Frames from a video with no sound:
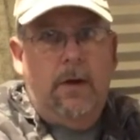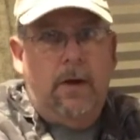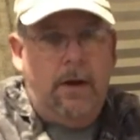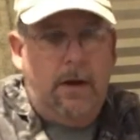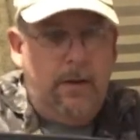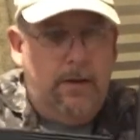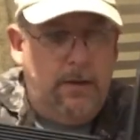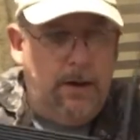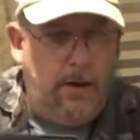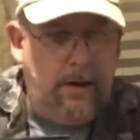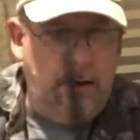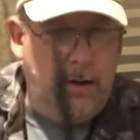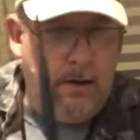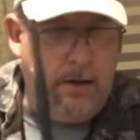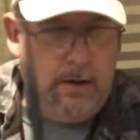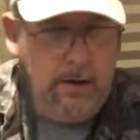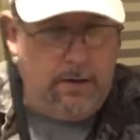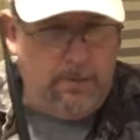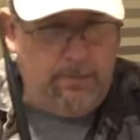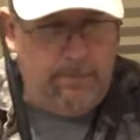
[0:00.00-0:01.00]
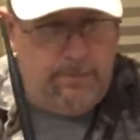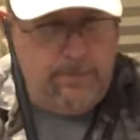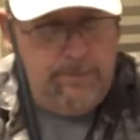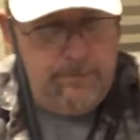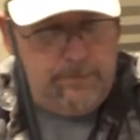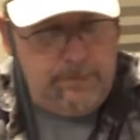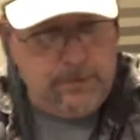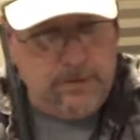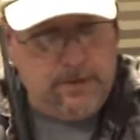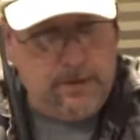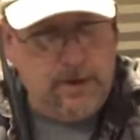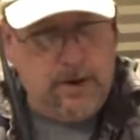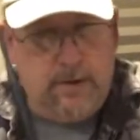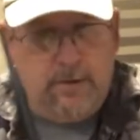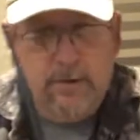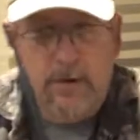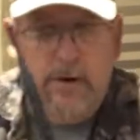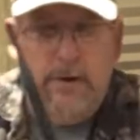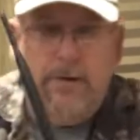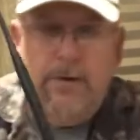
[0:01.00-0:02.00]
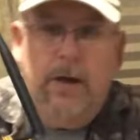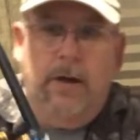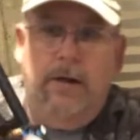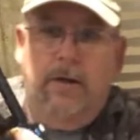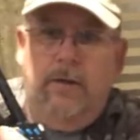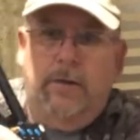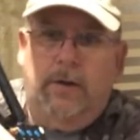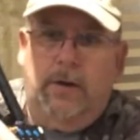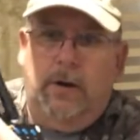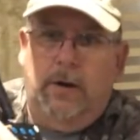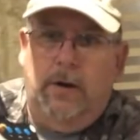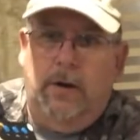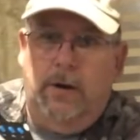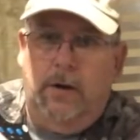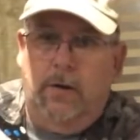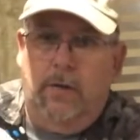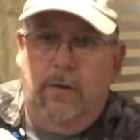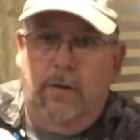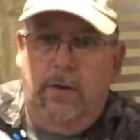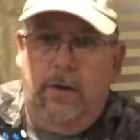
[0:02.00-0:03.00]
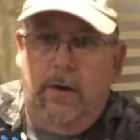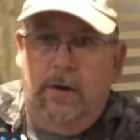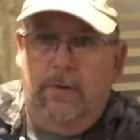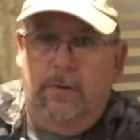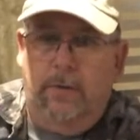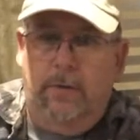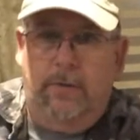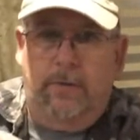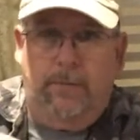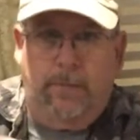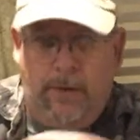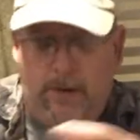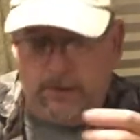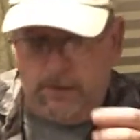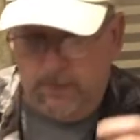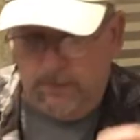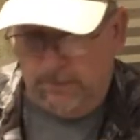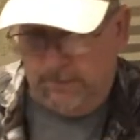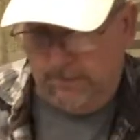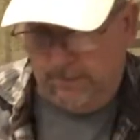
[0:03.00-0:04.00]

And then the other antennas are going to go in their respective